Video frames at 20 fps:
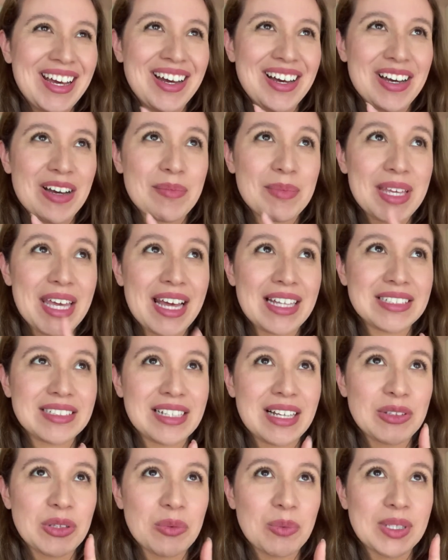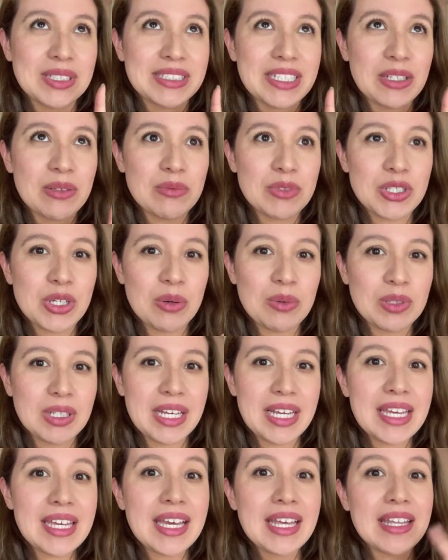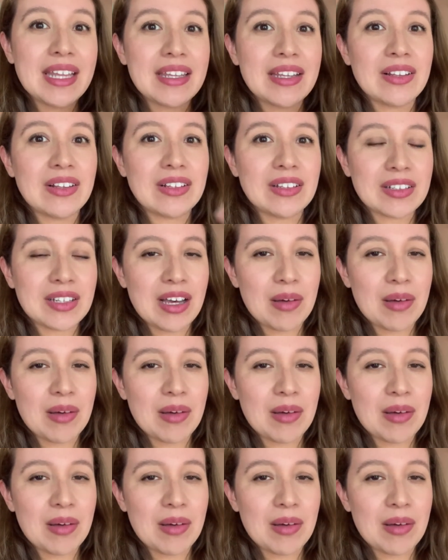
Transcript: um, cancel out the ones that you don't like and then they'll